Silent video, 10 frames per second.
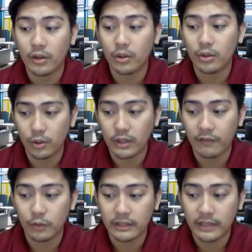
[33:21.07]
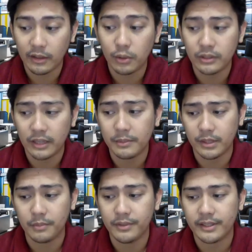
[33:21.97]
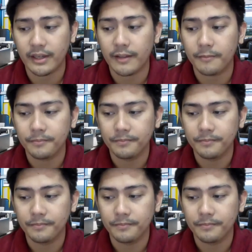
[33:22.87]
You, you don't have to take those same subjects again.